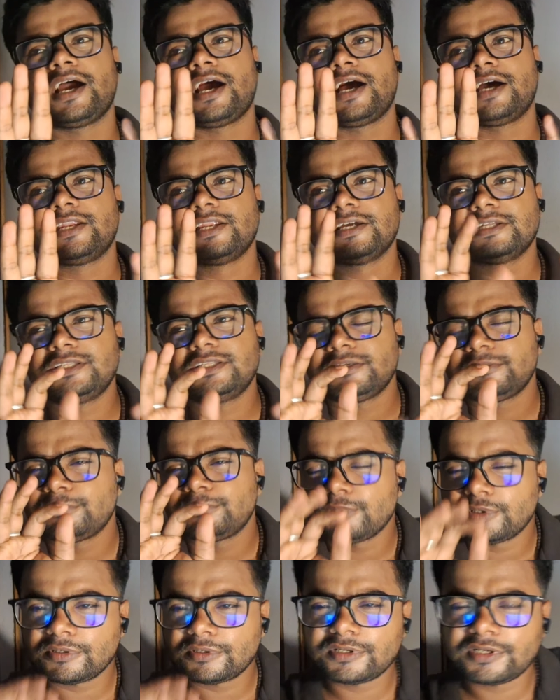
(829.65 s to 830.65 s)
Another
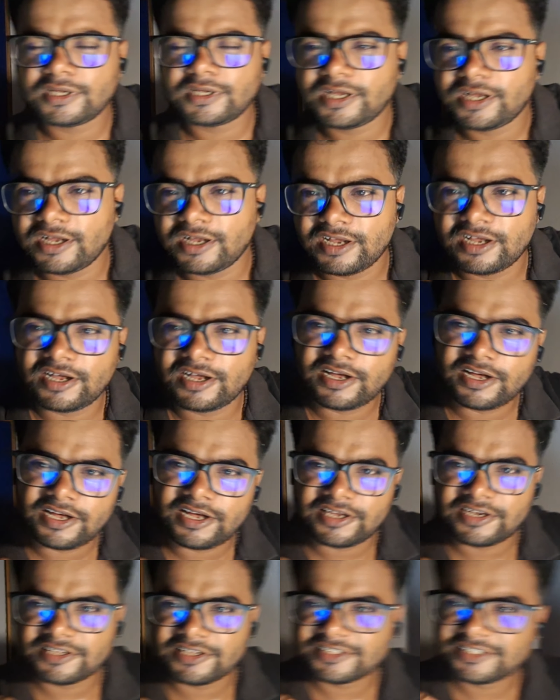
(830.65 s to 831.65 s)

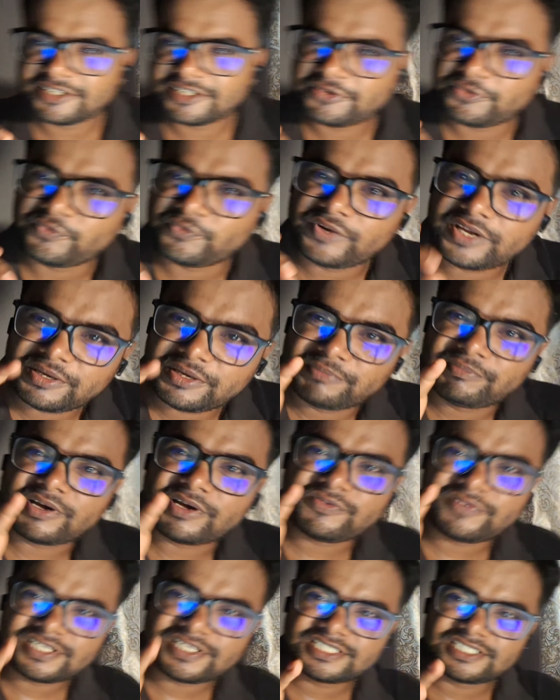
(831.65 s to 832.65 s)
another way
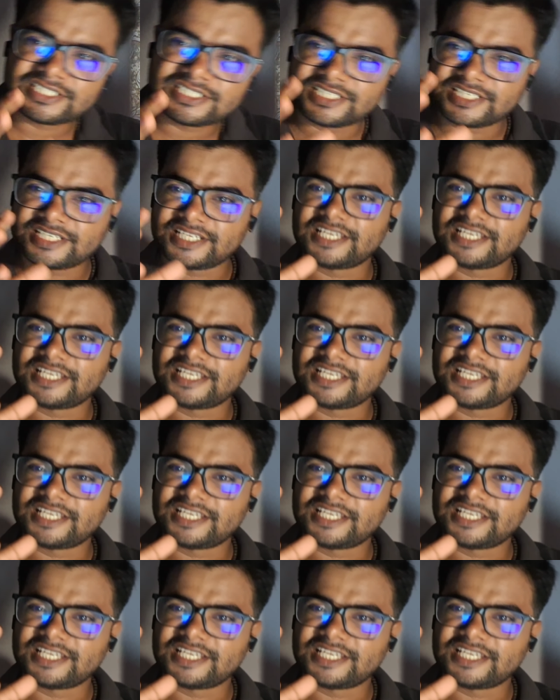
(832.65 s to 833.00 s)
by which